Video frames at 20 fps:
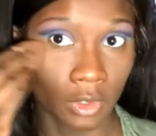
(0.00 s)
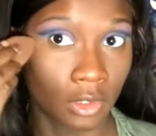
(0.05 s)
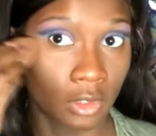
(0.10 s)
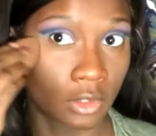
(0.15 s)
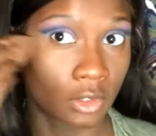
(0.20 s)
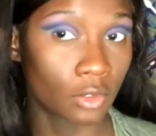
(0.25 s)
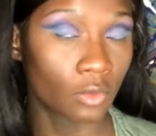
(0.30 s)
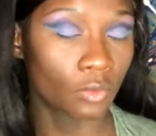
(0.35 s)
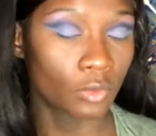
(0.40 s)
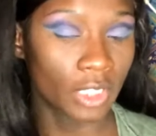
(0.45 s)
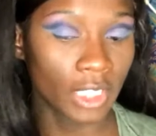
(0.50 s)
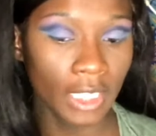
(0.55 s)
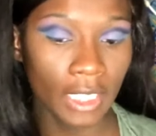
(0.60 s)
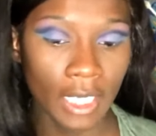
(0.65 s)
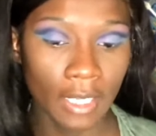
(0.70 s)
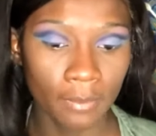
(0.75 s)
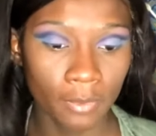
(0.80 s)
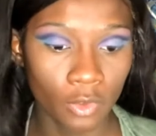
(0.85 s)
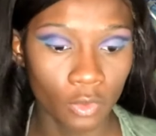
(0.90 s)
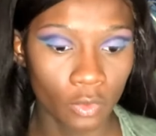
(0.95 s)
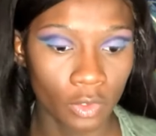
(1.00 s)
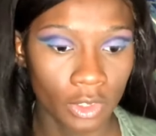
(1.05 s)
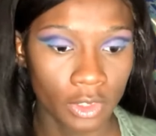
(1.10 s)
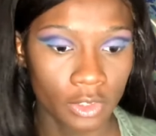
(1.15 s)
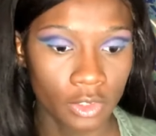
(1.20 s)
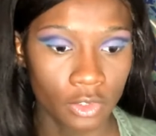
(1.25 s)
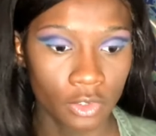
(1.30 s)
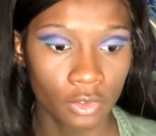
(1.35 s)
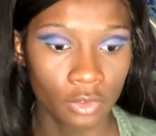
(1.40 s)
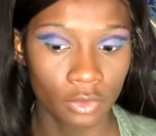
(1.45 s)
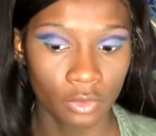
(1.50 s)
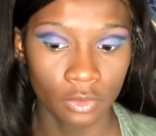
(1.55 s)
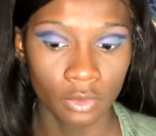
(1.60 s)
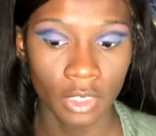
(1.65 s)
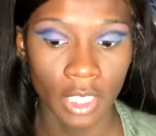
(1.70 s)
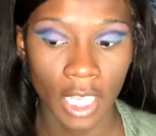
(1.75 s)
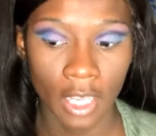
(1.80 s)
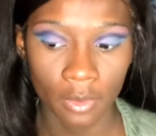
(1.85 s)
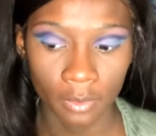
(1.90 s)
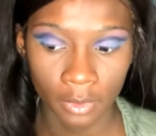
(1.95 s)
So then I'm going
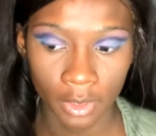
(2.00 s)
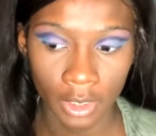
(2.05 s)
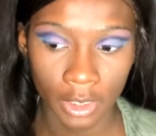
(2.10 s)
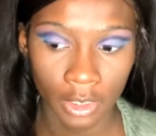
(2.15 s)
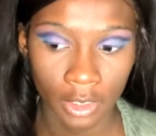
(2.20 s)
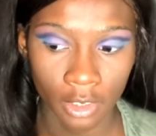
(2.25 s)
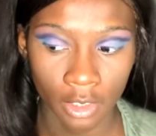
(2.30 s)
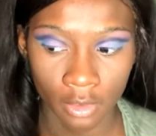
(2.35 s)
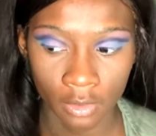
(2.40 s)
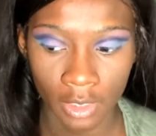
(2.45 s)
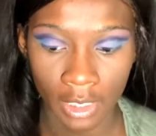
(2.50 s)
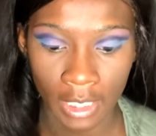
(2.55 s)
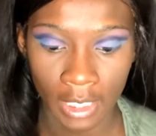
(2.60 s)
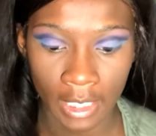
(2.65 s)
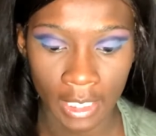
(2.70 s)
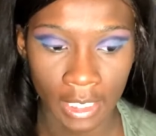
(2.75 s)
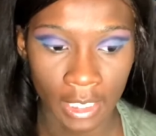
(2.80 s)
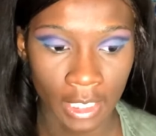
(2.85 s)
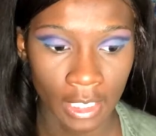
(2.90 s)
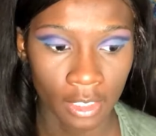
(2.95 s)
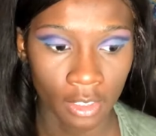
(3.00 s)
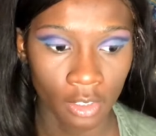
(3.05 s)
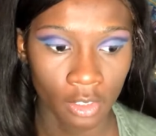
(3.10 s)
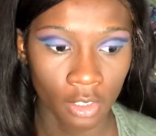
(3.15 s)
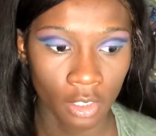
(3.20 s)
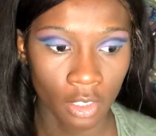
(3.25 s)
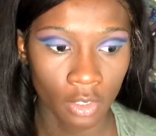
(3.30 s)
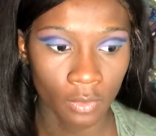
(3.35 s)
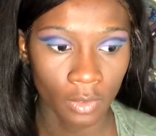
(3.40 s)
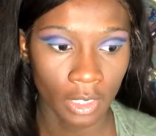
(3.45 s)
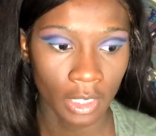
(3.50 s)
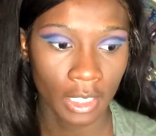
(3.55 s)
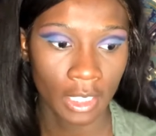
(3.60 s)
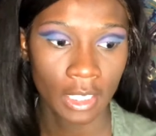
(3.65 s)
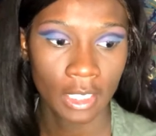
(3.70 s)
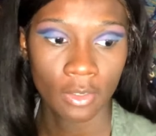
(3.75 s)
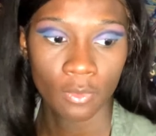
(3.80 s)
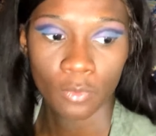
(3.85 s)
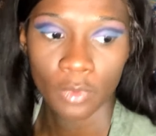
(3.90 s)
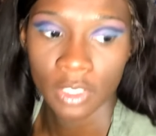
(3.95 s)
to go ahead and go
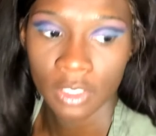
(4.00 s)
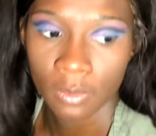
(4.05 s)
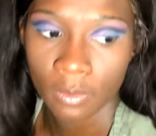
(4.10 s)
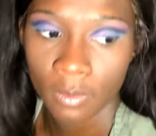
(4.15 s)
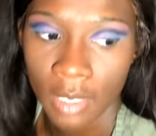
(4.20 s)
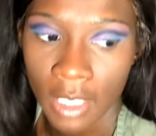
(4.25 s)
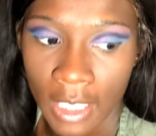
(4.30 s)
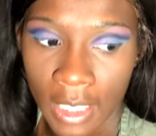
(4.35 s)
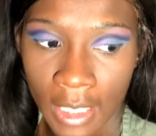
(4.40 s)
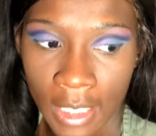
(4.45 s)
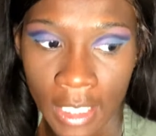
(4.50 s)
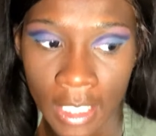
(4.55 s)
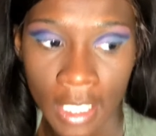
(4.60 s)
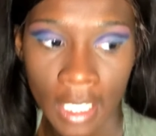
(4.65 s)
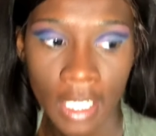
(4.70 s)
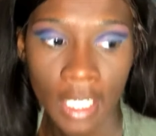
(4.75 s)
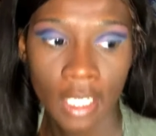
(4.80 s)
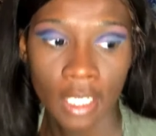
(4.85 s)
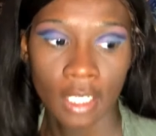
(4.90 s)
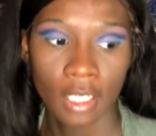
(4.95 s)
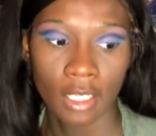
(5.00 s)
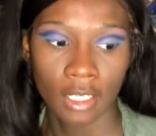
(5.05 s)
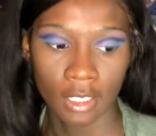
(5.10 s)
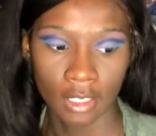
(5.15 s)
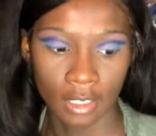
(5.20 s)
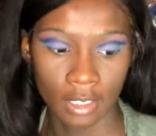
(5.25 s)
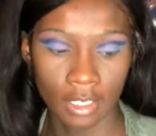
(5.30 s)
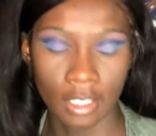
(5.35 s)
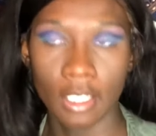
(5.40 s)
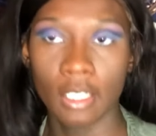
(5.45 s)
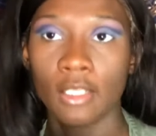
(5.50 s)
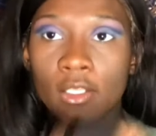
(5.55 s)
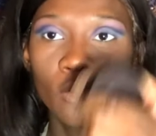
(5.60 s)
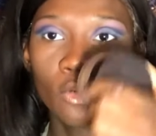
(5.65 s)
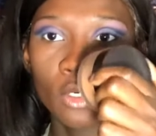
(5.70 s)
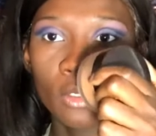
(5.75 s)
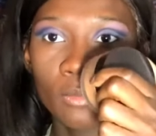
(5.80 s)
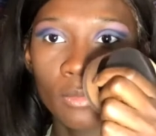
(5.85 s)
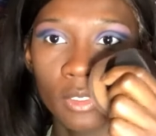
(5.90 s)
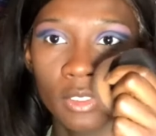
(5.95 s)
in with my
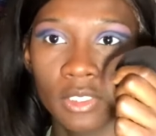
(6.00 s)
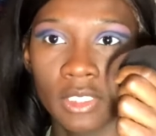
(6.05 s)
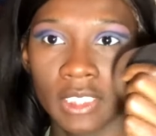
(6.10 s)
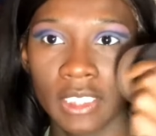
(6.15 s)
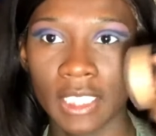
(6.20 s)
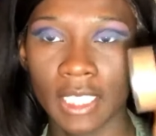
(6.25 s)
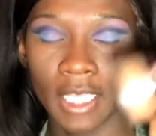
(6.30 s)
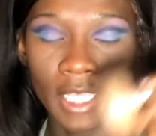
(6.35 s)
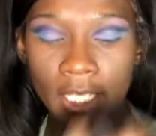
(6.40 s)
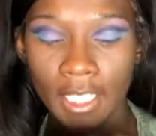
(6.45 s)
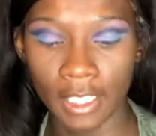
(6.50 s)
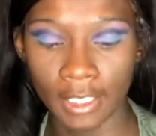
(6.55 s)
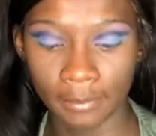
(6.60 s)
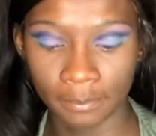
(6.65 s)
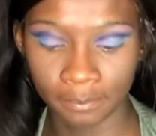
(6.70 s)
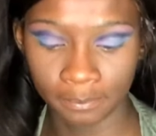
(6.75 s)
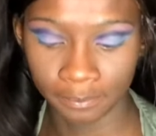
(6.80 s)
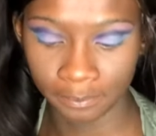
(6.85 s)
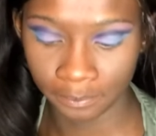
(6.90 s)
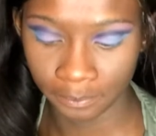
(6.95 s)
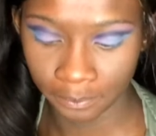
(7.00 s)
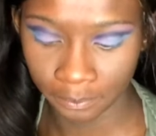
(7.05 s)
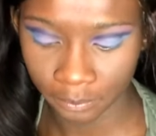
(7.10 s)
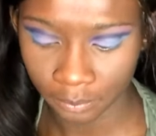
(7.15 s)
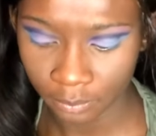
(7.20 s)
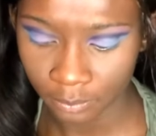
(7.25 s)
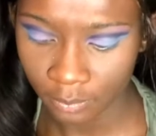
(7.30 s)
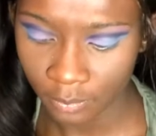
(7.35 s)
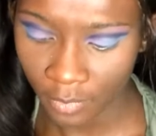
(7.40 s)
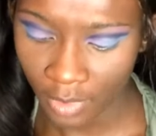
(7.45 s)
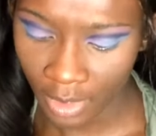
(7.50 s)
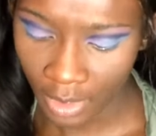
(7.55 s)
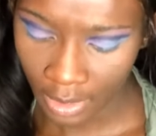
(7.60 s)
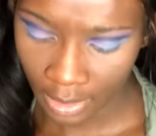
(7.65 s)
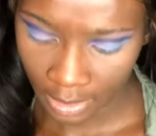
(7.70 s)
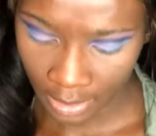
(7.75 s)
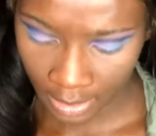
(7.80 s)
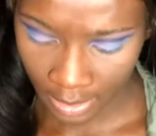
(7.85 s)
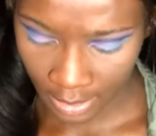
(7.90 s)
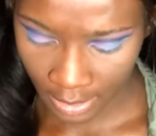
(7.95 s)
Laura Mercier
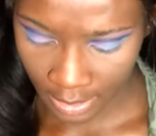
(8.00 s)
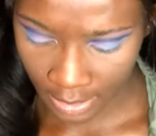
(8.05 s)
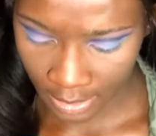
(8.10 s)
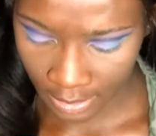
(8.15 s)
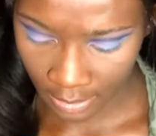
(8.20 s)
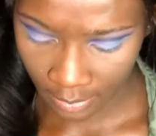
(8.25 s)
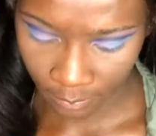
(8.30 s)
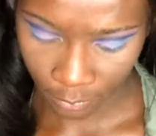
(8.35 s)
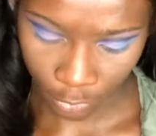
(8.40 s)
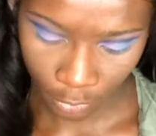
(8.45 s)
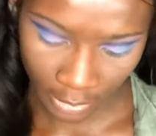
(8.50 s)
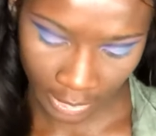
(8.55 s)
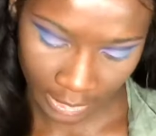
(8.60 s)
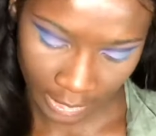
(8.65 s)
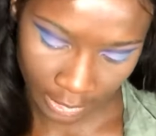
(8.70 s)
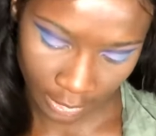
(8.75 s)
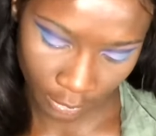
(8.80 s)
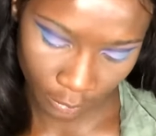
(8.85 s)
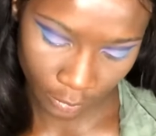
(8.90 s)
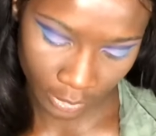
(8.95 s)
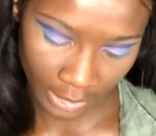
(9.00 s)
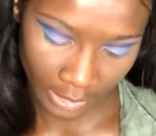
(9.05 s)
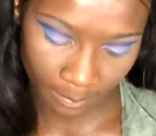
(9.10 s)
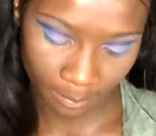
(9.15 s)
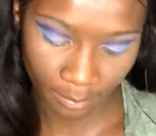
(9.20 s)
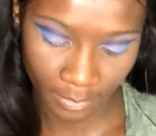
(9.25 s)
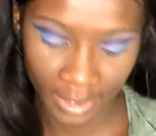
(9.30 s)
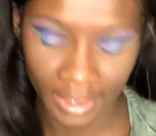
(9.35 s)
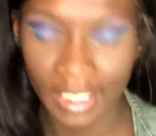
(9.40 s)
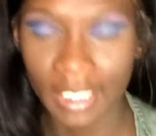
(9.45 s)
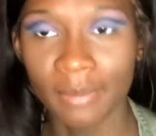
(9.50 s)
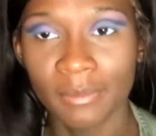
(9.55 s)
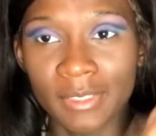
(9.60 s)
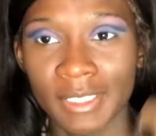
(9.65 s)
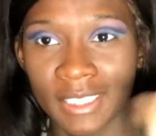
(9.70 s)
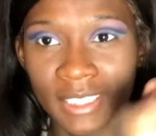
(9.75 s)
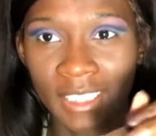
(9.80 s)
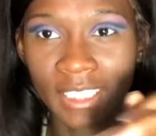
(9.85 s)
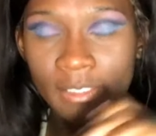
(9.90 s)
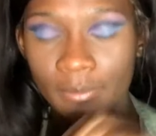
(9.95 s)
translucent
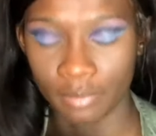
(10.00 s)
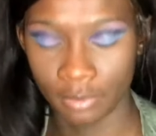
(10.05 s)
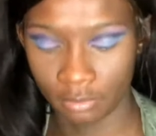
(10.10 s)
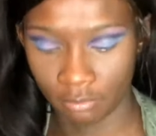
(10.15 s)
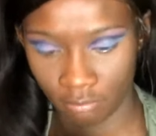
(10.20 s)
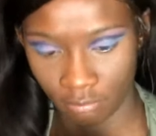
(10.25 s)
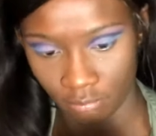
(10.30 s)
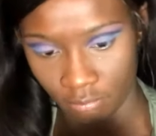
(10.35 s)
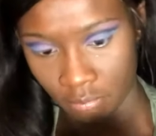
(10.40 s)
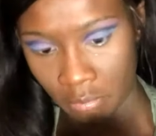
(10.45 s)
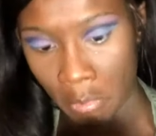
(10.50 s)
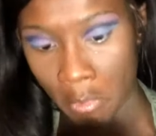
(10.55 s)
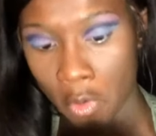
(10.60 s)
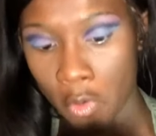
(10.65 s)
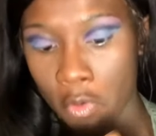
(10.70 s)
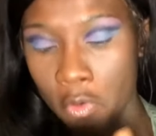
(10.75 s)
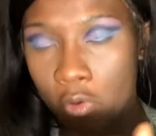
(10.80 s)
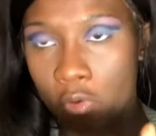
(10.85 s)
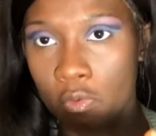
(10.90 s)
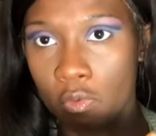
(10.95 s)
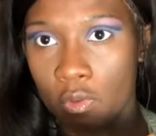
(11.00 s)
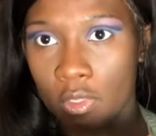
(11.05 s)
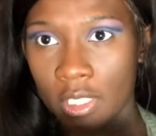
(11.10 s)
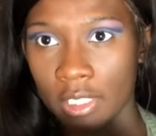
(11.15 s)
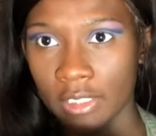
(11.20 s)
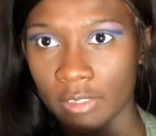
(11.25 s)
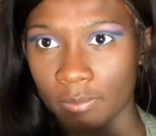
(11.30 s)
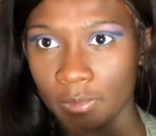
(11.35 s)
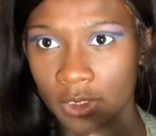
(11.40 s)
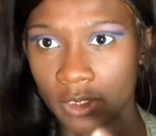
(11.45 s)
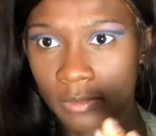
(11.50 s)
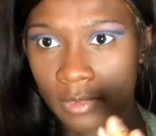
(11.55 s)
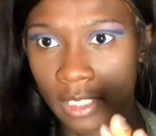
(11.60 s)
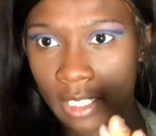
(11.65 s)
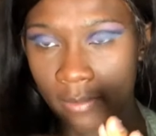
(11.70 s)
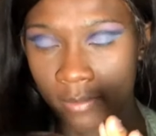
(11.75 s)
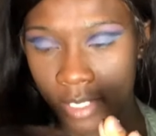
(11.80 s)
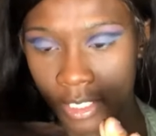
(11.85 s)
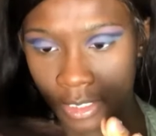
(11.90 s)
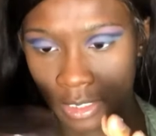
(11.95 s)
medium deep. Ooh, let's put
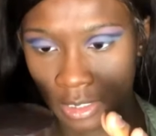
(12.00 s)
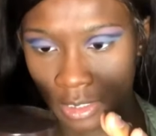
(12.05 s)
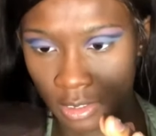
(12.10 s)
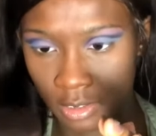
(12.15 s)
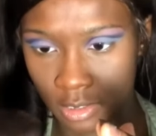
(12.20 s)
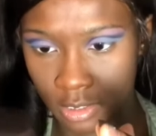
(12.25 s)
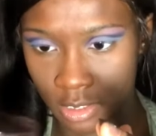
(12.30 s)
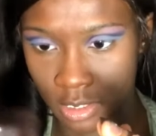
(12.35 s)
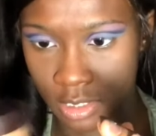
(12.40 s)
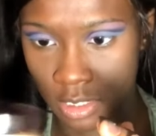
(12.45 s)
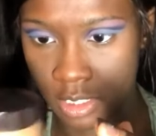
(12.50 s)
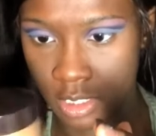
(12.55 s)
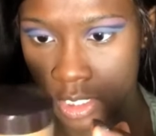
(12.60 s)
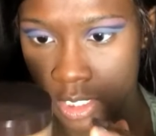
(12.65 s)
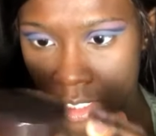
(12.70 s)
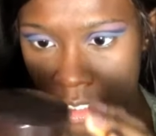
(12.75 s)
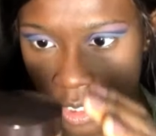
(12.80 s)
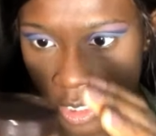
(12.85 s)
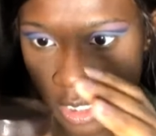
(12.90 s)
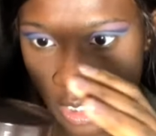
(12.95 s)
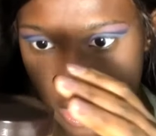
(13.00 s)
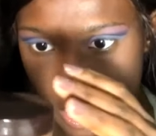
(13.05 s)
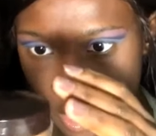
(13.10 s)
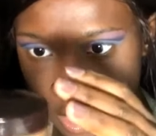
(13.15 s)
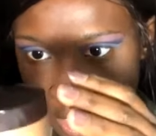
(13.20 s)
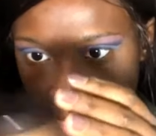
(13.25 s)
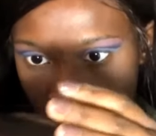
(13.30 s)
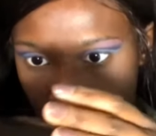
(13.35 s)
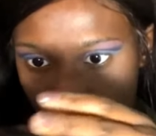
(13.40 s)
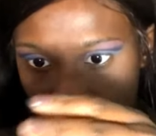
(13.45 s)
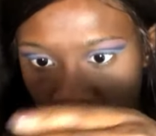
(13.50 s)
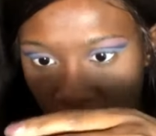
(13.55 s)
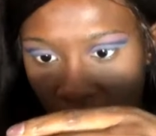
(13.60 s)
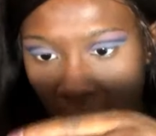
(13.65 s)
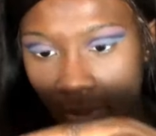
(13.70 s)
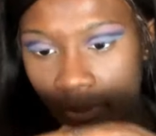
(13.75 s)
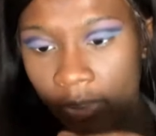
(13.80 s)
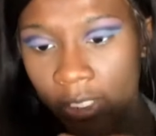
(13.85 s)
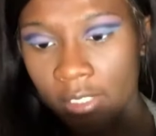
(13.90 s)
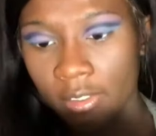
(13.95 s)
that back in here.
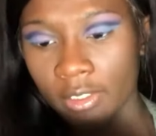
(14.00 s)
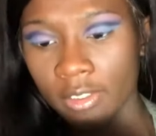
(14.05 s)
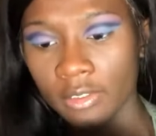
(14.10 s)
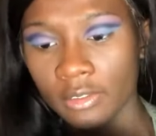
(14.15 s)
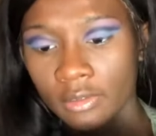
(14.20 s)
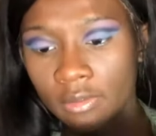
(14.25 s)
Setting powder.